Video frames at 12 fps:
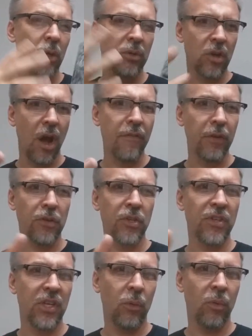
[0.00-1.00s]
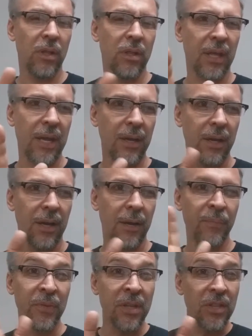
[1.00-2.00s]
so it's often associated with like
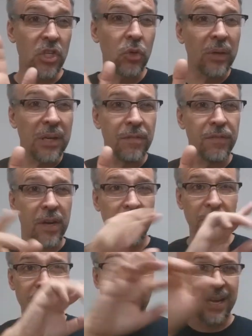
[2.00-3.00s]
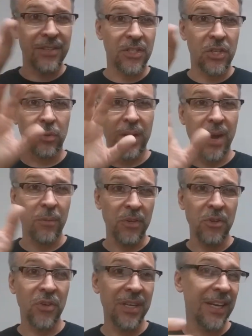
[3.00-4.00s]
this green fairy that dances around
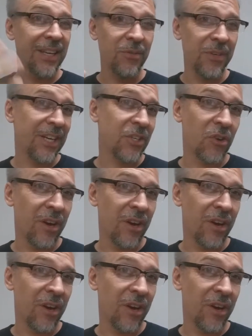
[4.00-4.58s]
when you drink it and you get